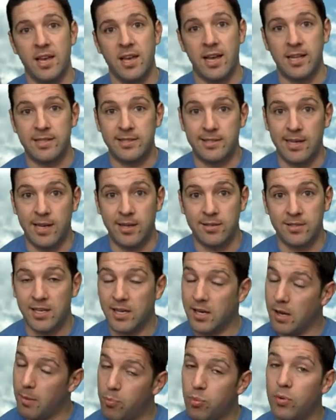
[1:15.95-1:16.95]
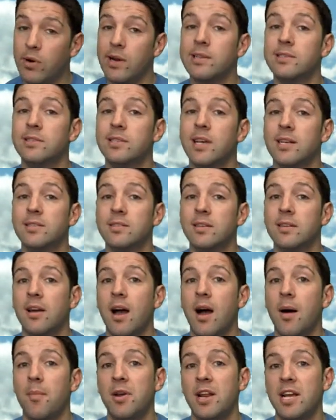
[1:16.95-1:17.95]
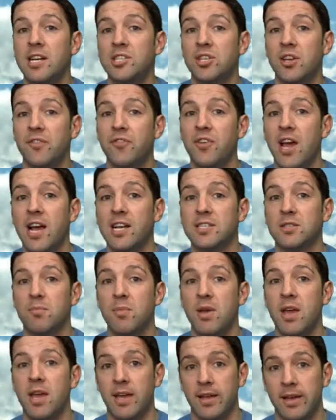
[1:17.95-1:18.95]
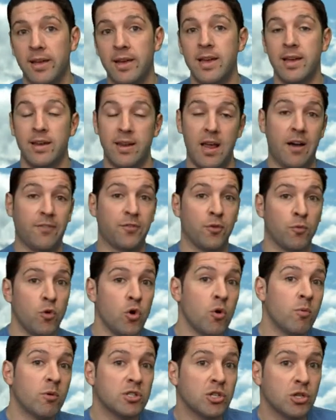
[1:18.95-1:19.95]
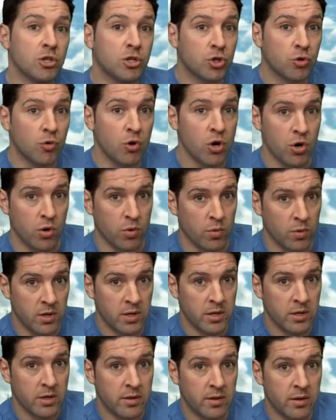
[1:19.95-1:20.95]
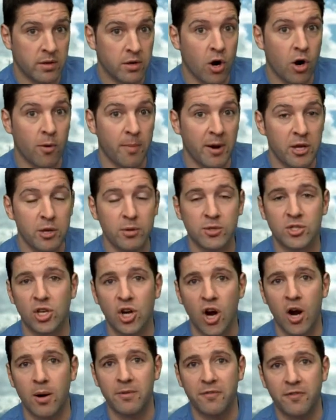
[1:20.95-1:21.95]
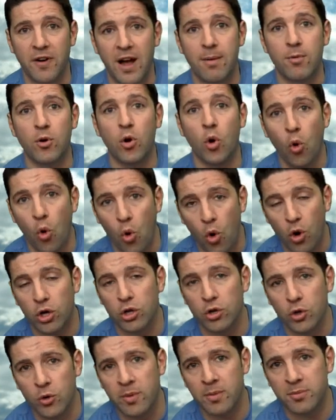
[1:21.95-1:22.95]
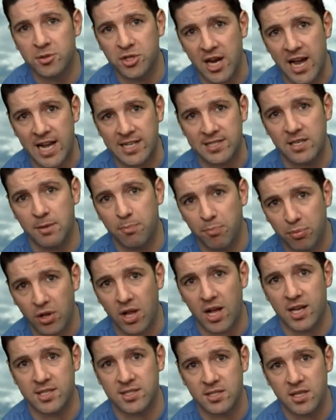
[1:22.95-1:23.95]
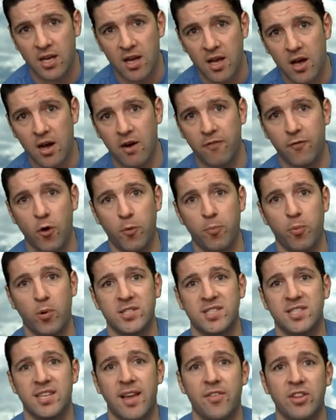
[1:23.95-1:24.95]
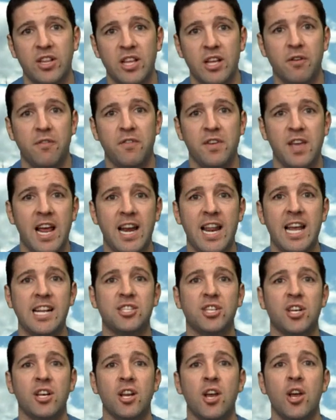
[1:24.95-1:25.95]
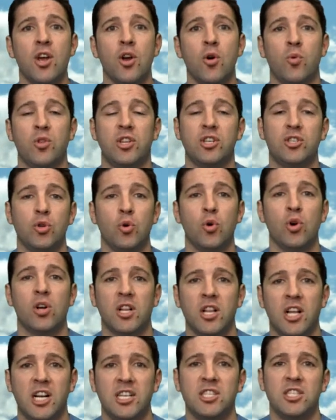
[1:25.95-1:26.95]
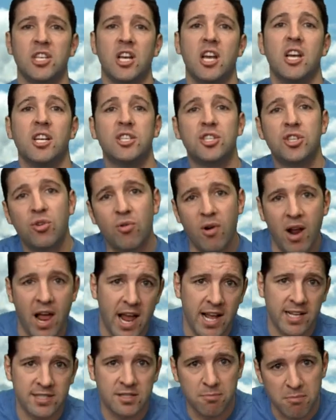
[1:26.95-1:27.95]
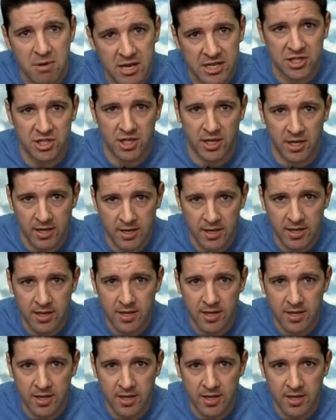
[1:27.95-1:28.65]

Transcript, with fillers: That sounds like a pretty sexy combination if you ask me. Now, if the rumors are true, the car might use a carbon fiber or aluminum chassis plus a 4.7-liter V8 engine with a dual-clutch transmission.